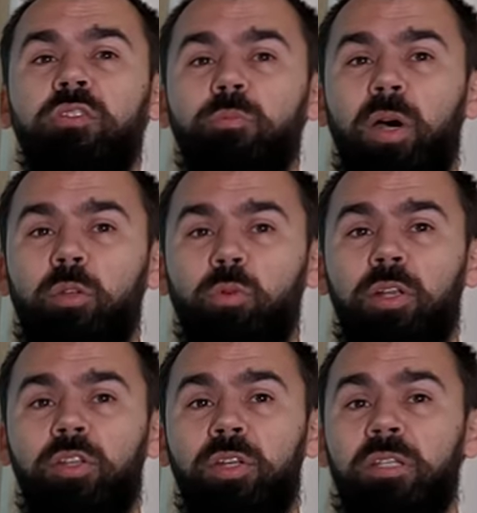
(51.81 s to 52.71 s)

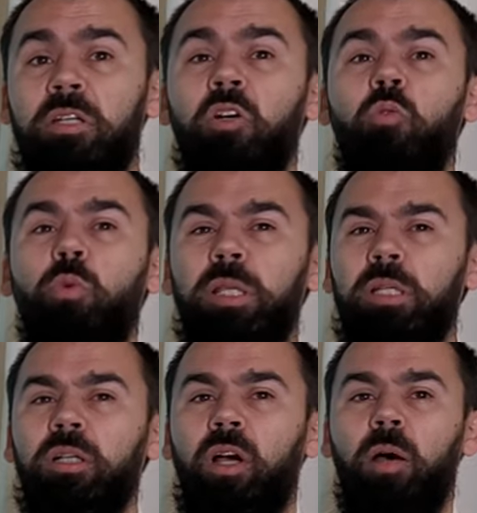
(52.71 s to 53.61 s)
smartwatches with
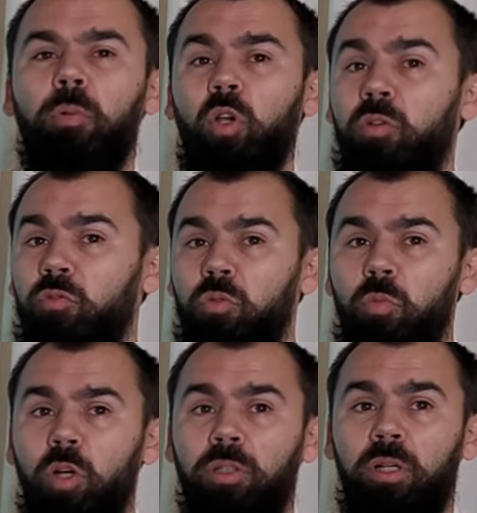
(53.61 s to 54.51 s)
a couple of new
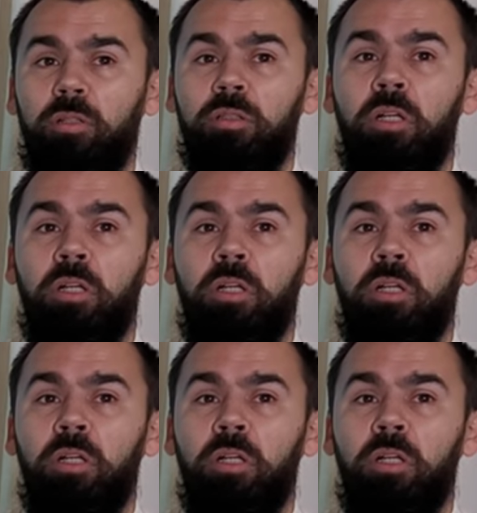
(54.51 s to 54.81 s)
models